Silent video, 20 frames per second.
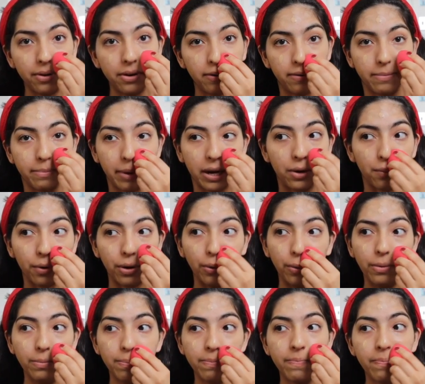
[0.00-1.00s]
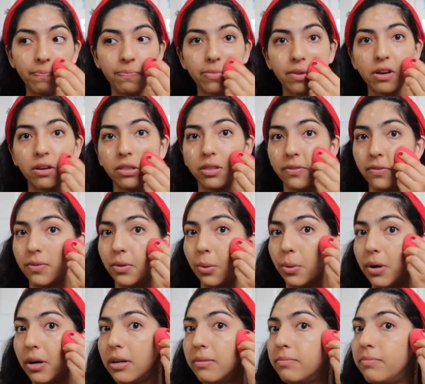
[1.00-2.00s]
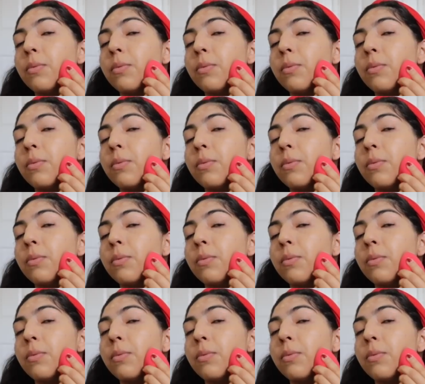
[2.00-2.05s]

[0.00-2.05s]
of my room on the floor.